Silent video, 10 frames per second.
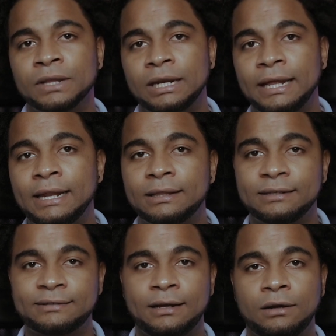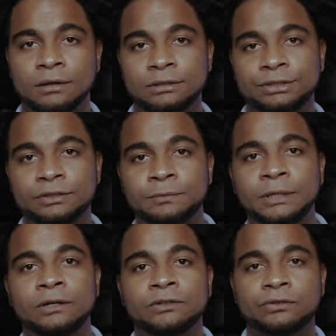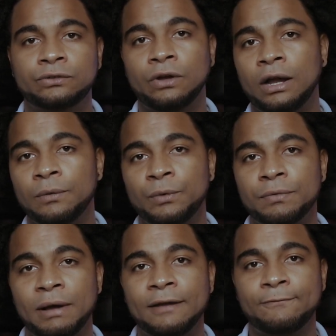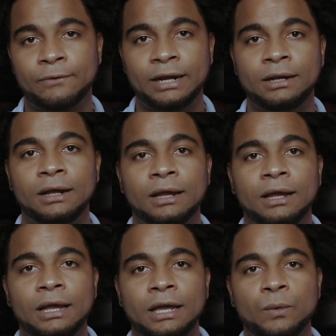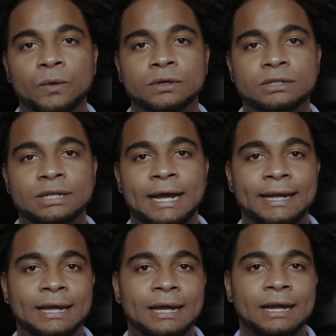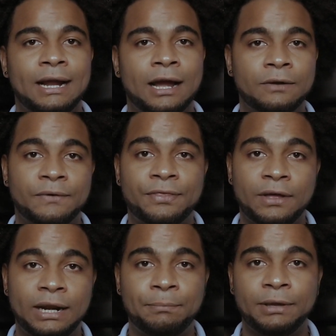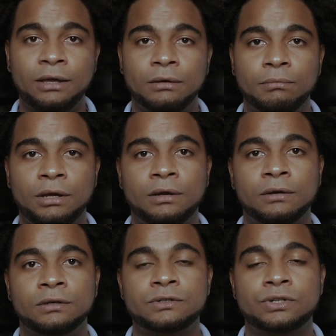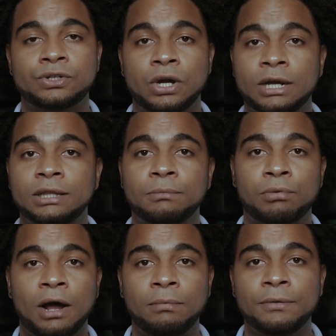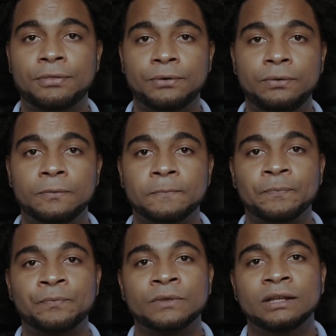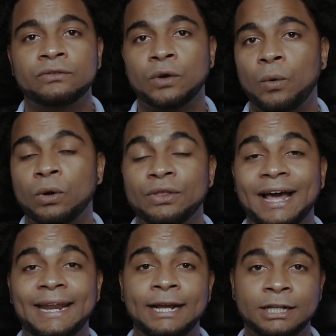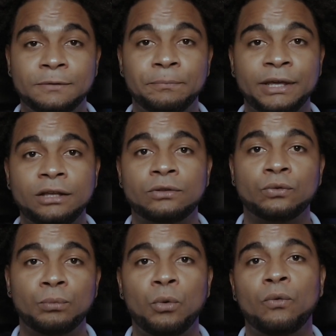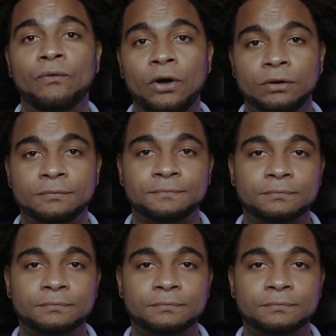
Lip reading: needed the psychologist, because talking with my friend, it was like kind of a therapy, because talking the problem through. So all that helped me to move on.